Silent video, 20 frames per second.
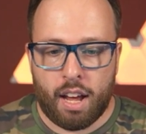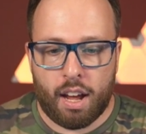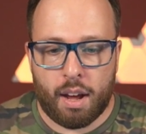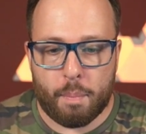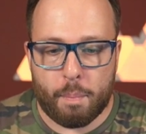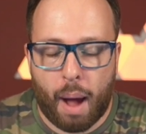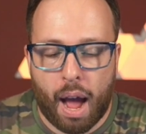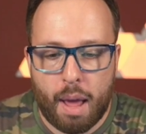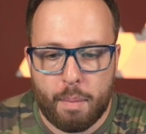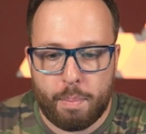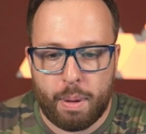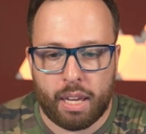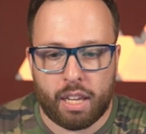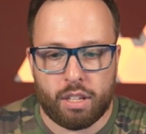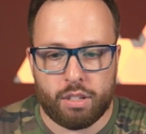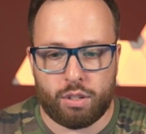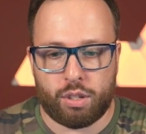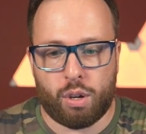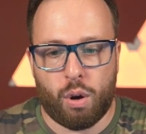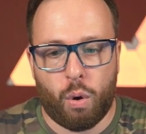My
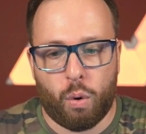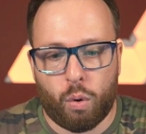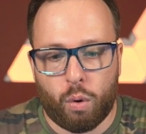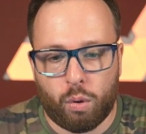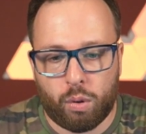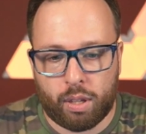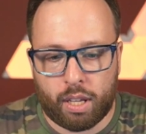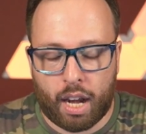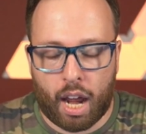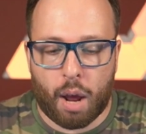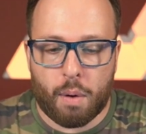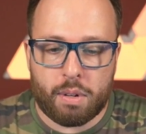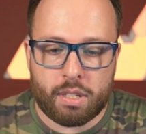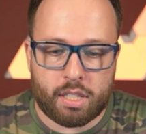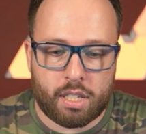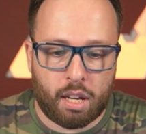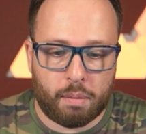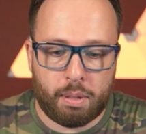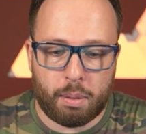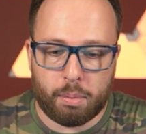biggest goal, and I always
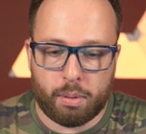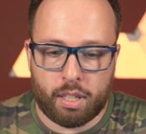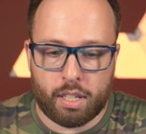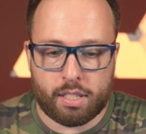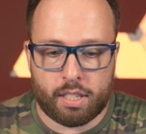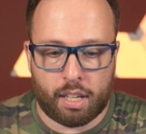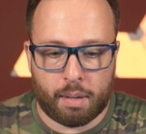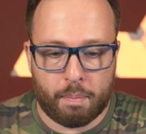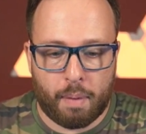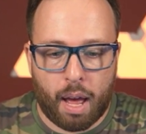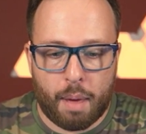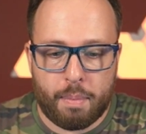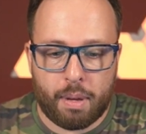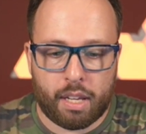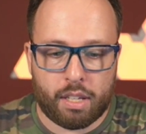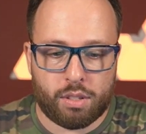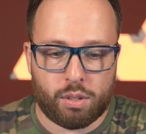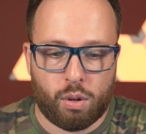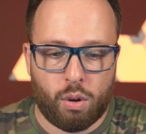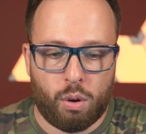tell people this, like my
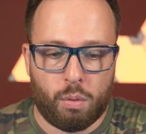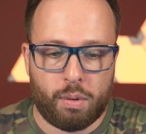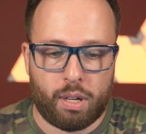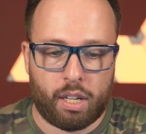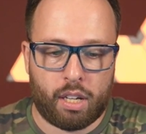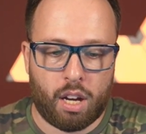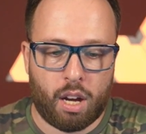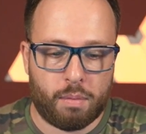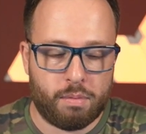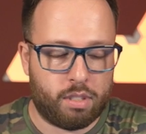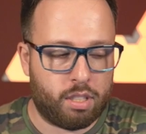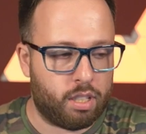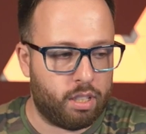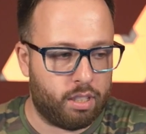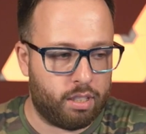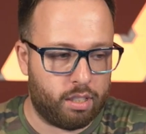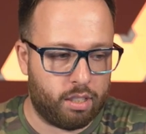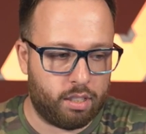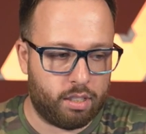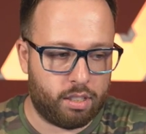biggest goal when it comes
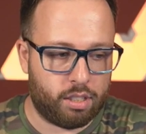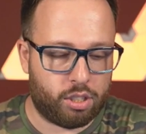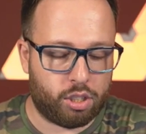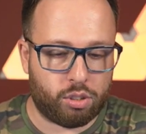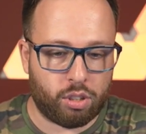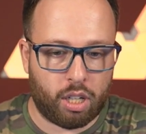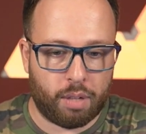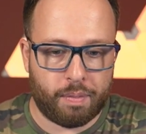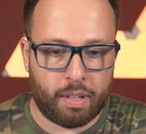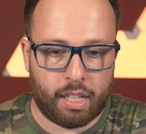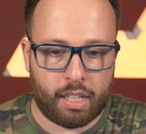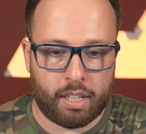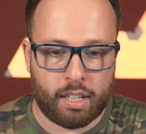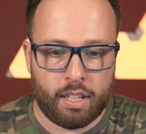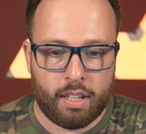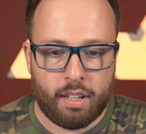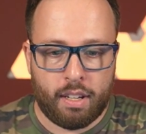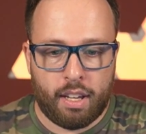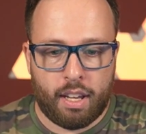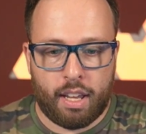to streaming
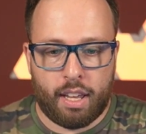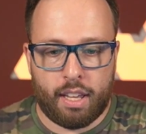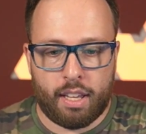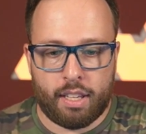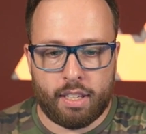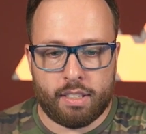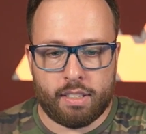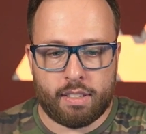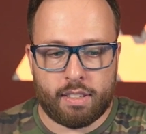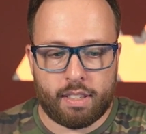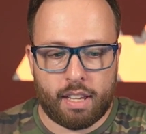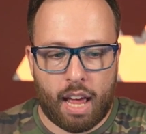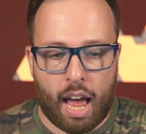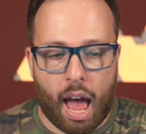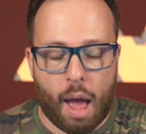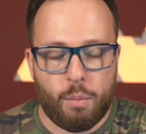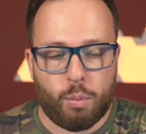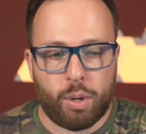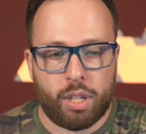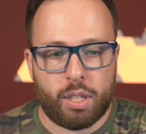is
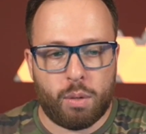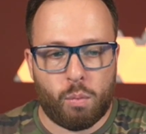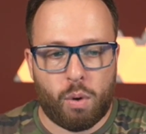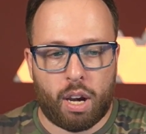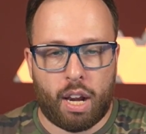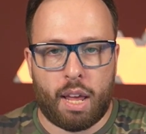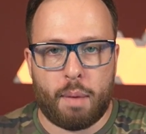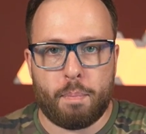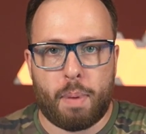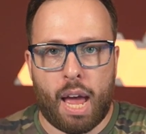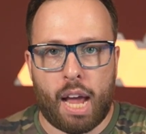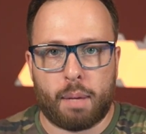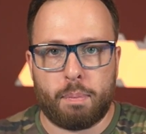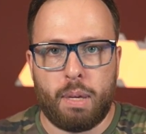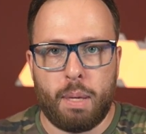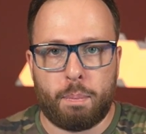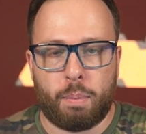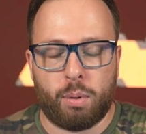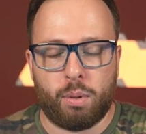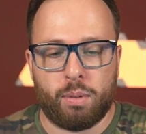I really want to impact
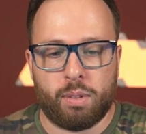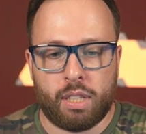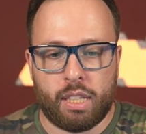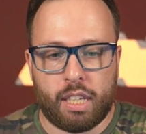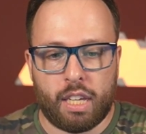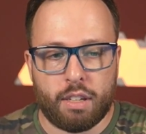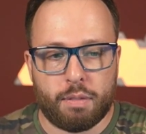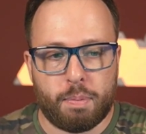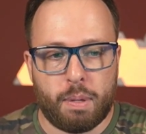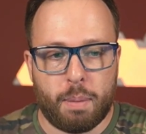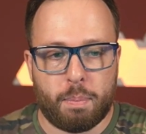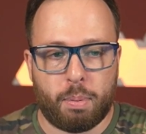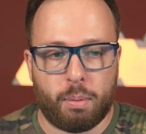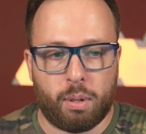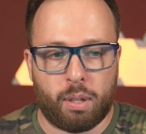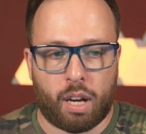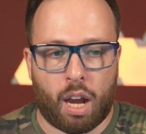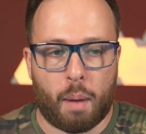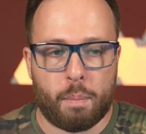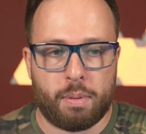people, give people
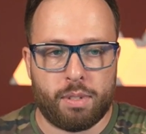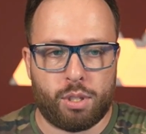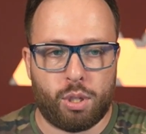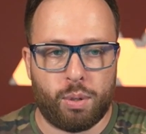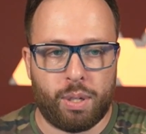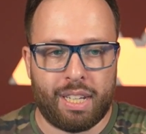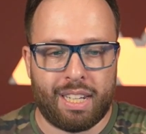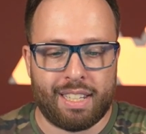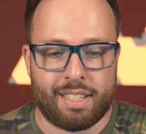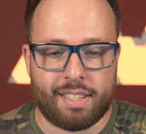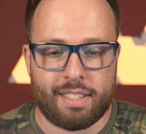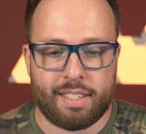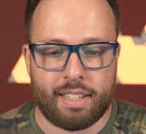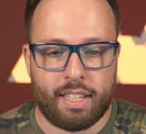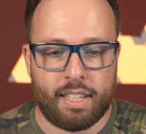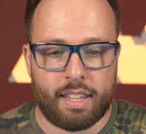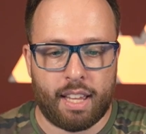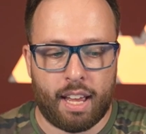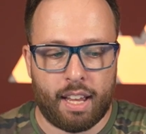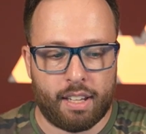an opportunity to
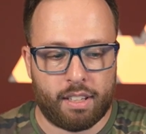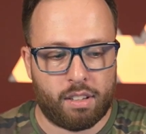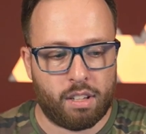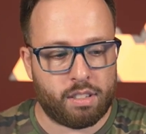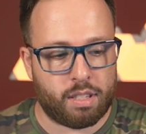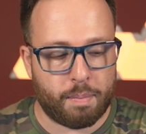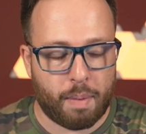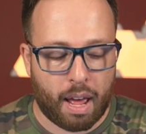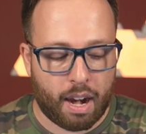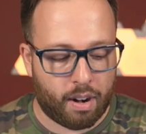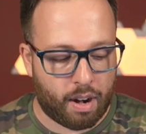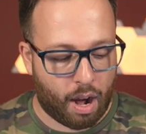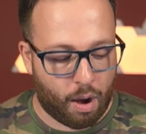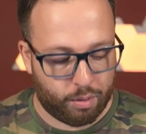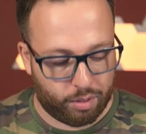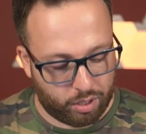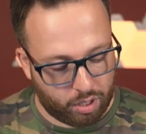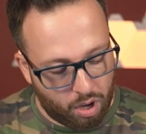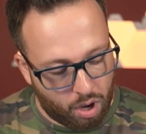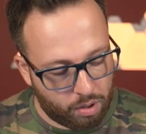see that doesn't matter how
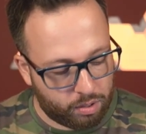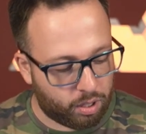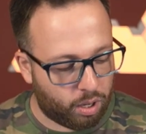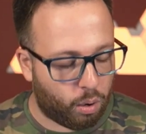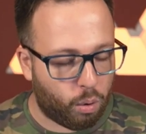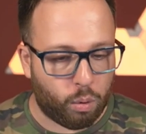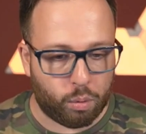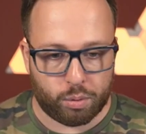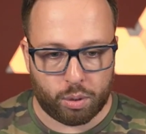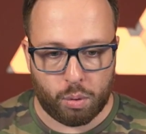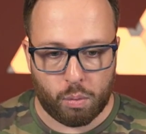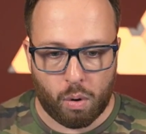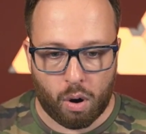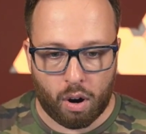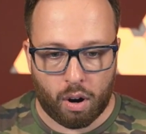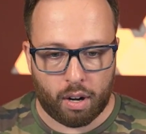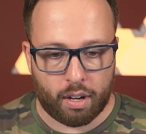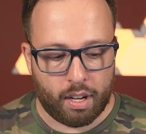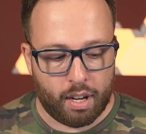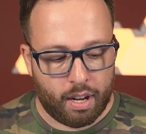young or old you
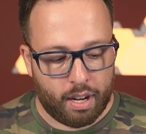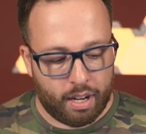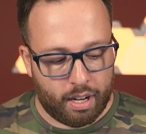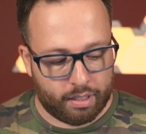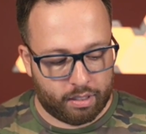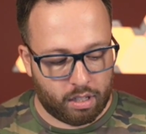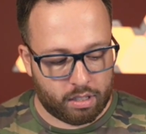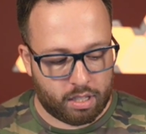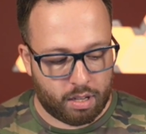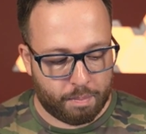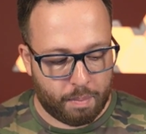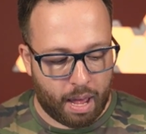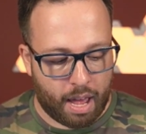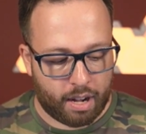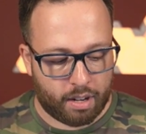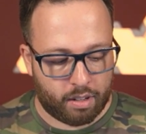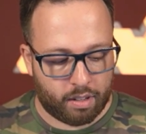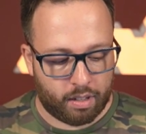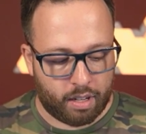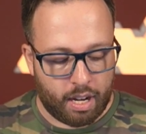are, it doesn't
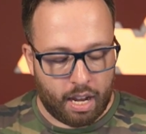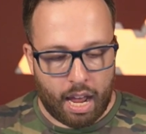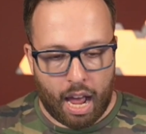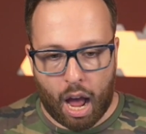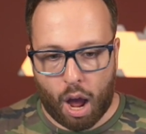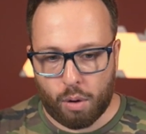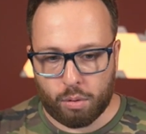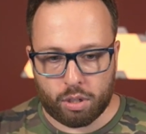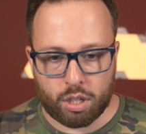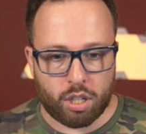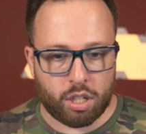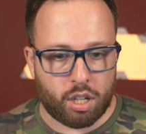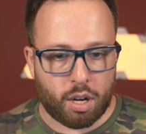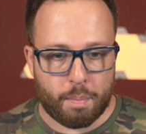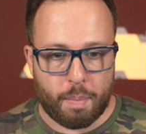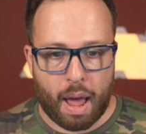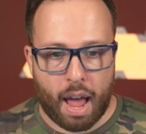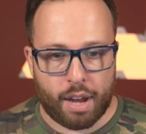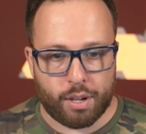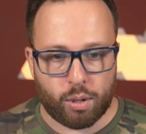matter how good or
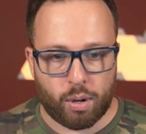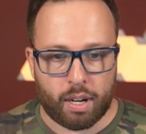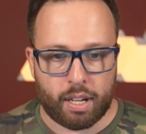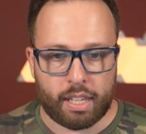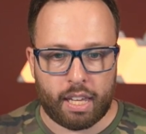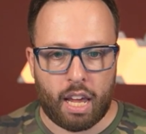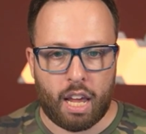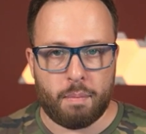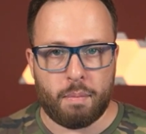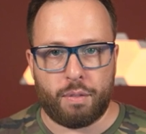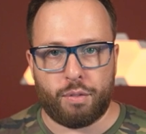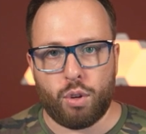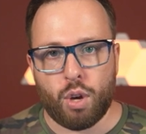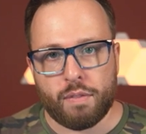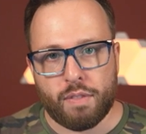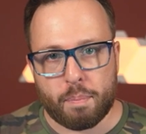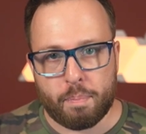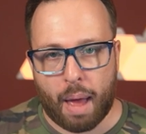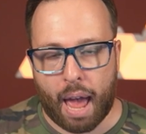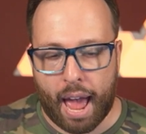bad you are at a game. If you
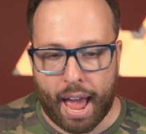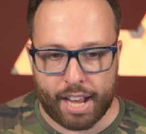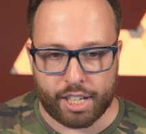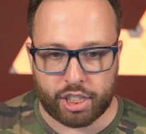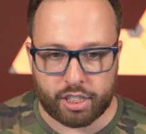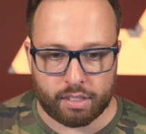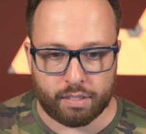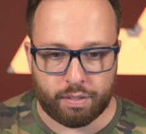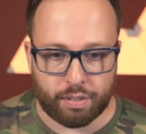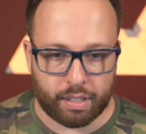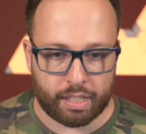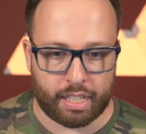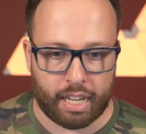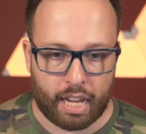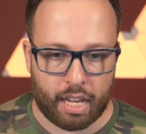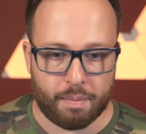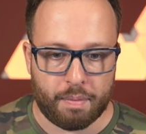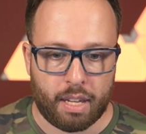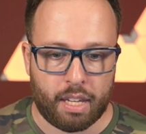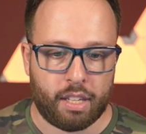have a passion for
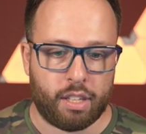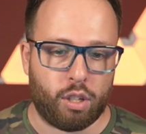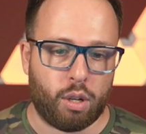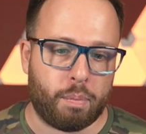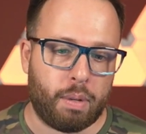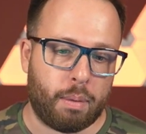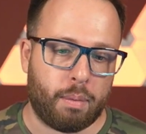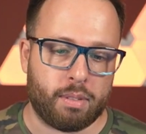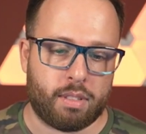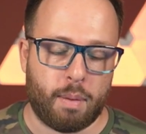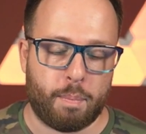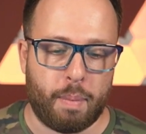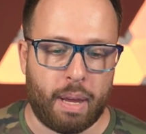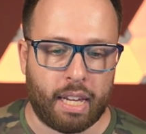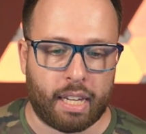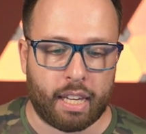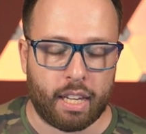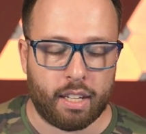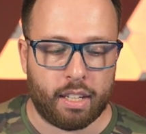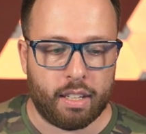gaming, you'll be able to
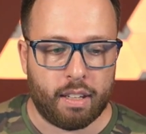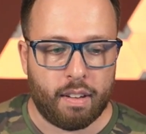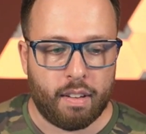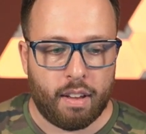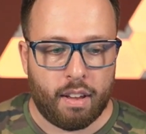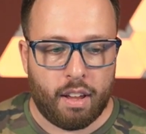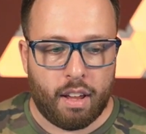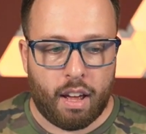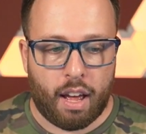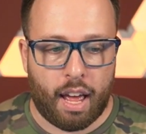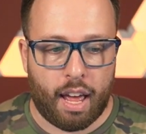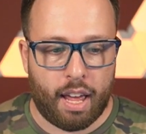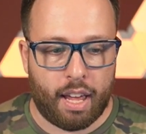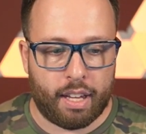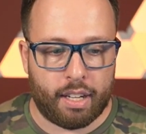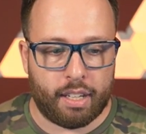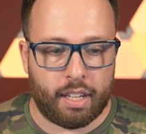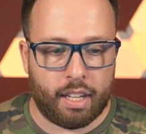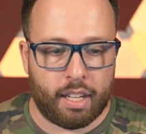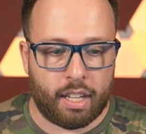make it.
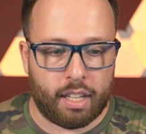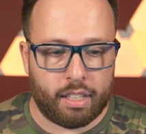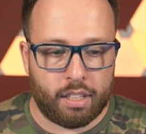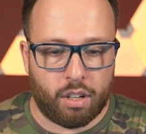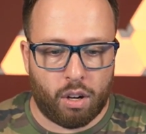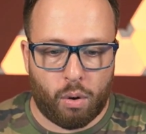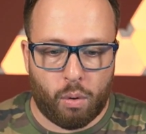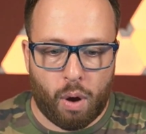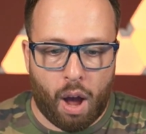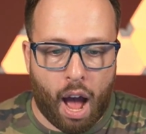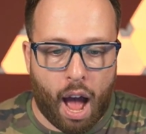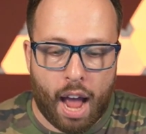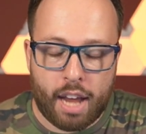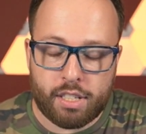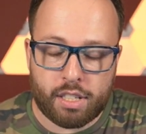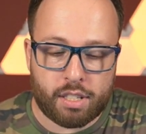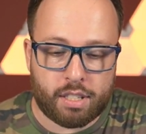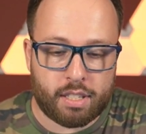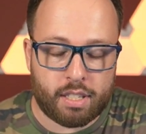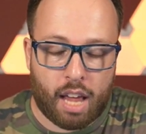And, you know, I
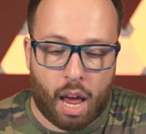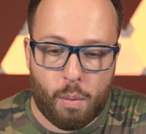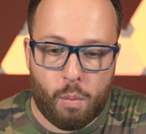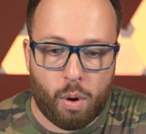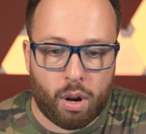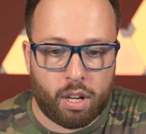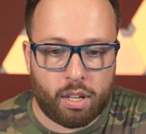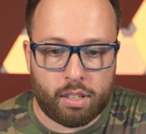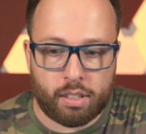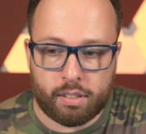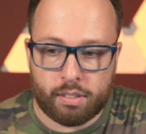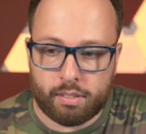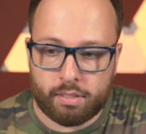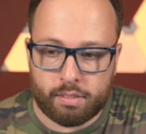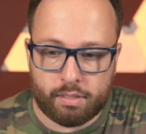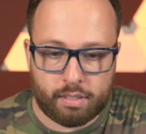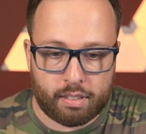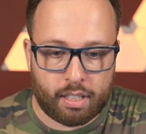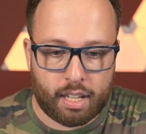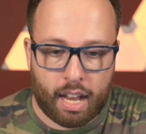want
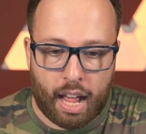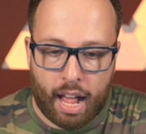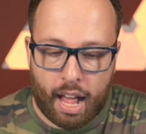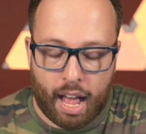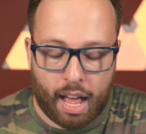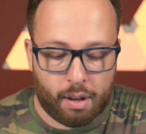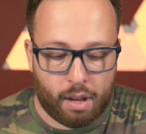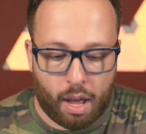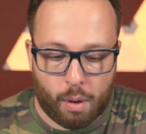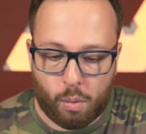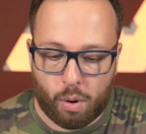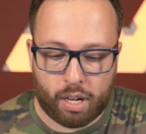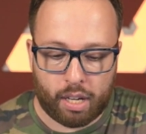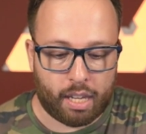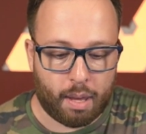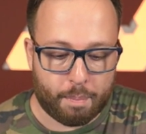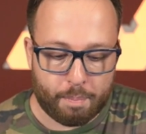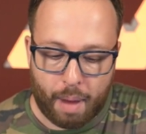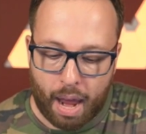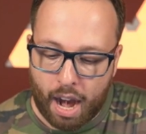to
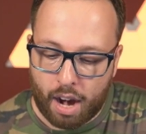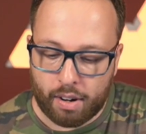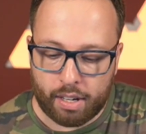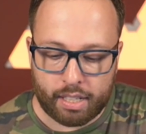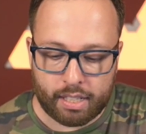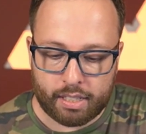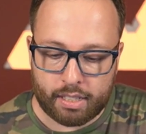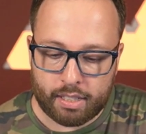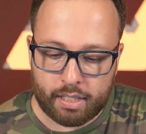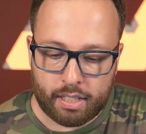get married.